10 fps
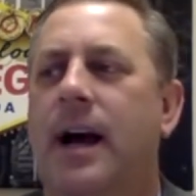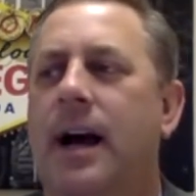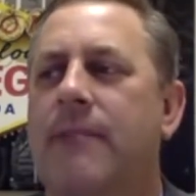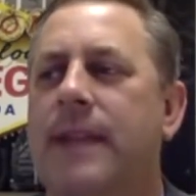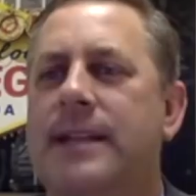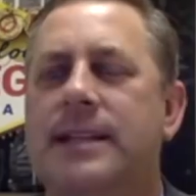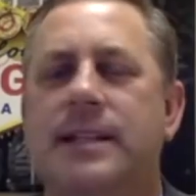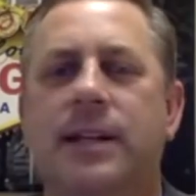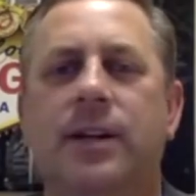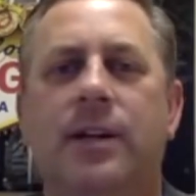they
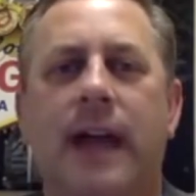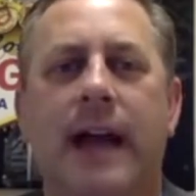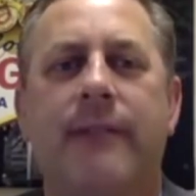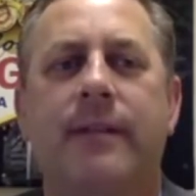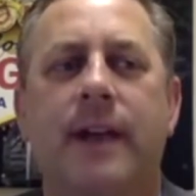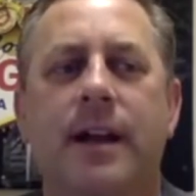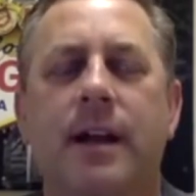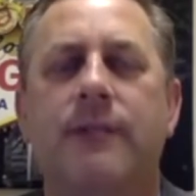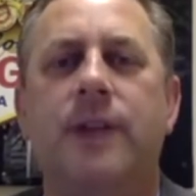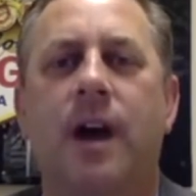still have
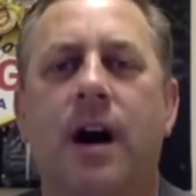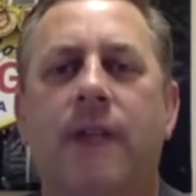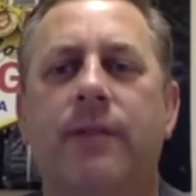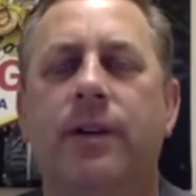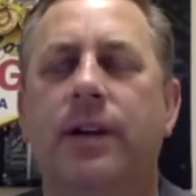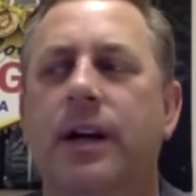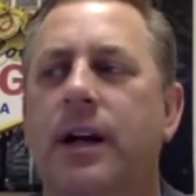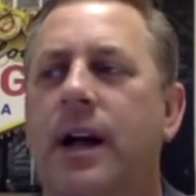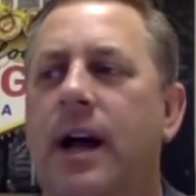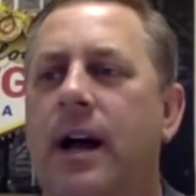enough to offer
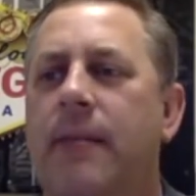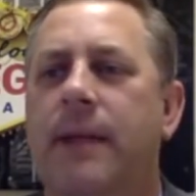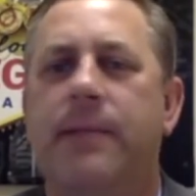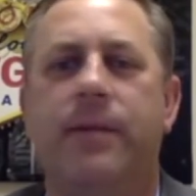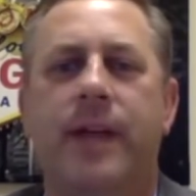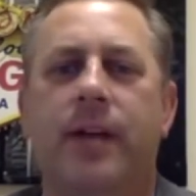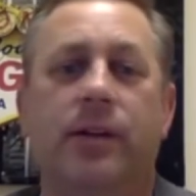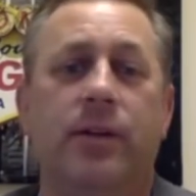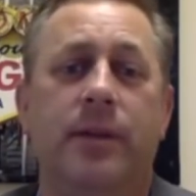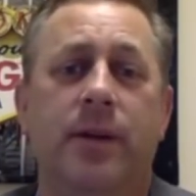people that are a
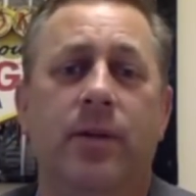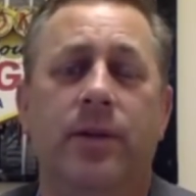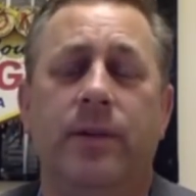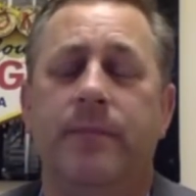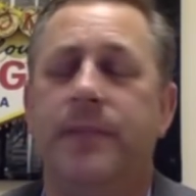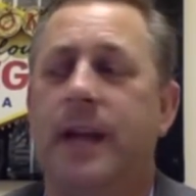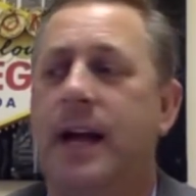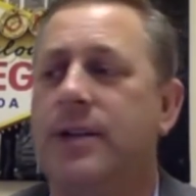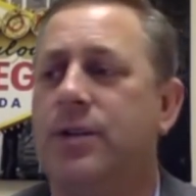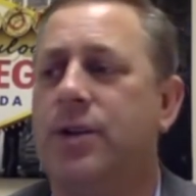little bit older.
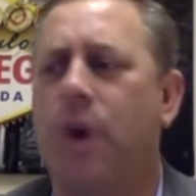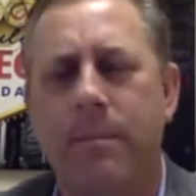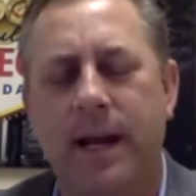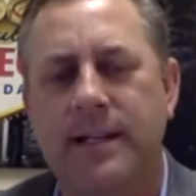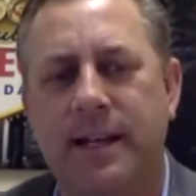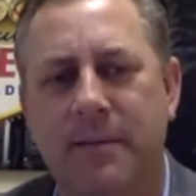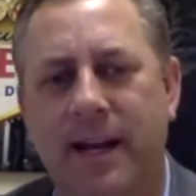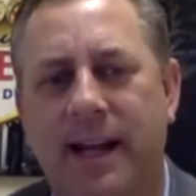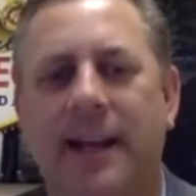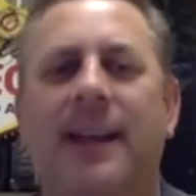So don't be
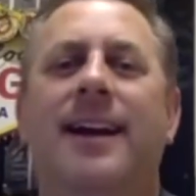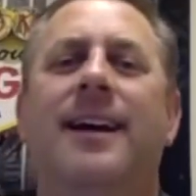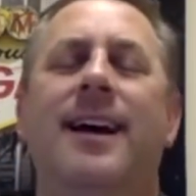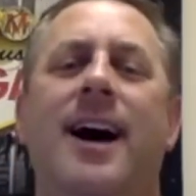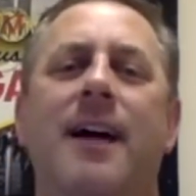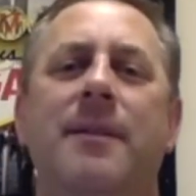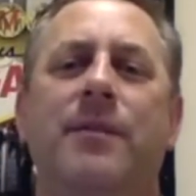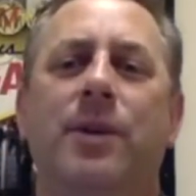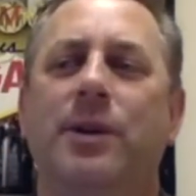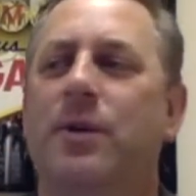intimidated if
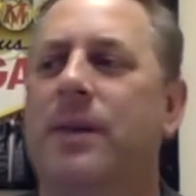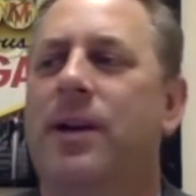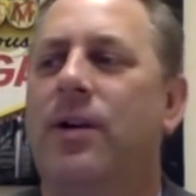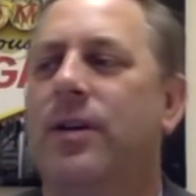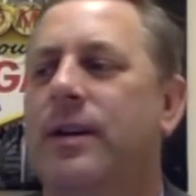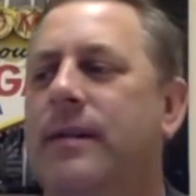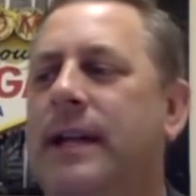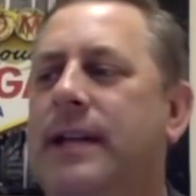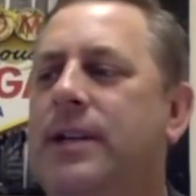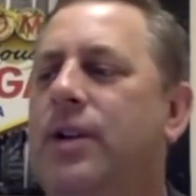you're a little bit older to
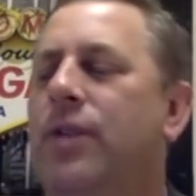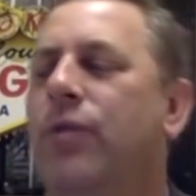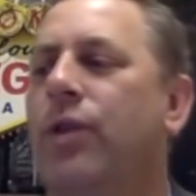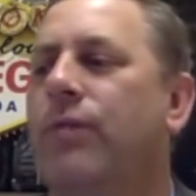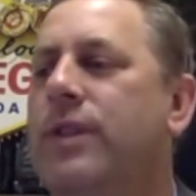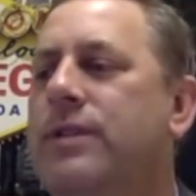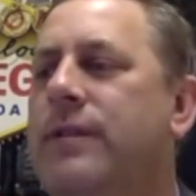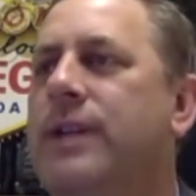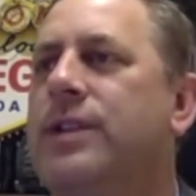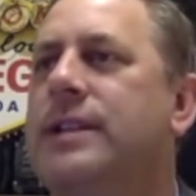get your room
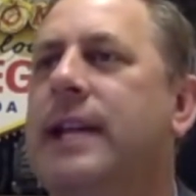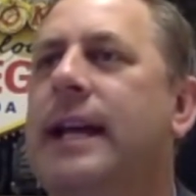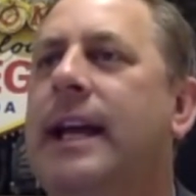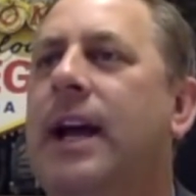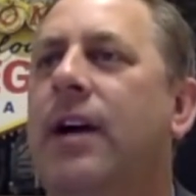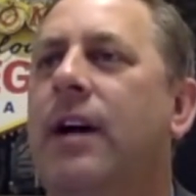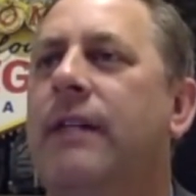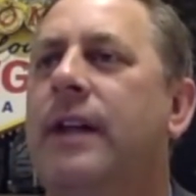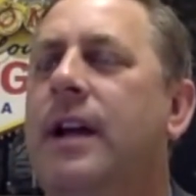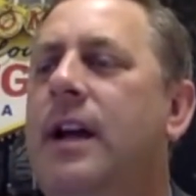reservation taken care of
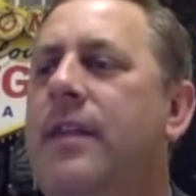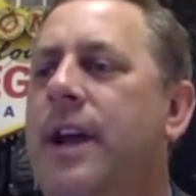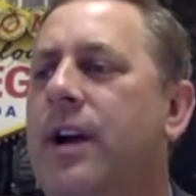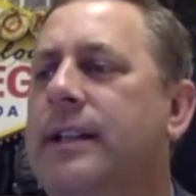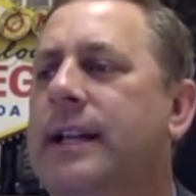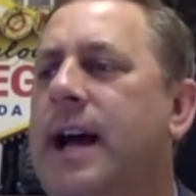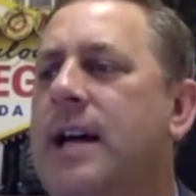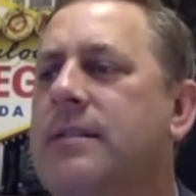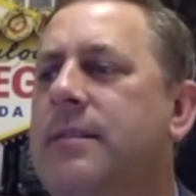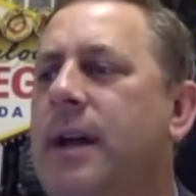there at the
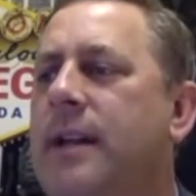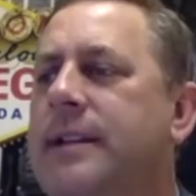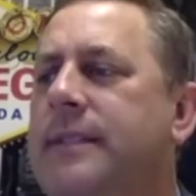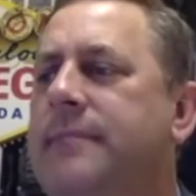Cosmopolitan.